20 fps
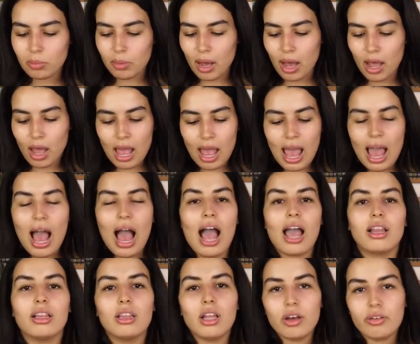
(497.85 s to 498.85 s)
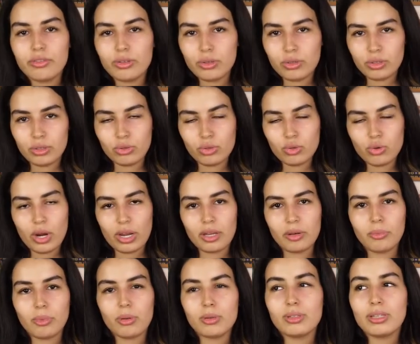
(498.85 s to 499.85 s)
But I love using the
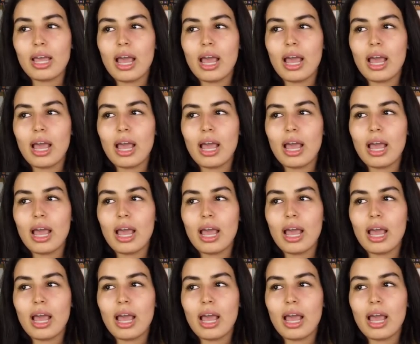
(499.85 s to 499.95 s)
trekking poles.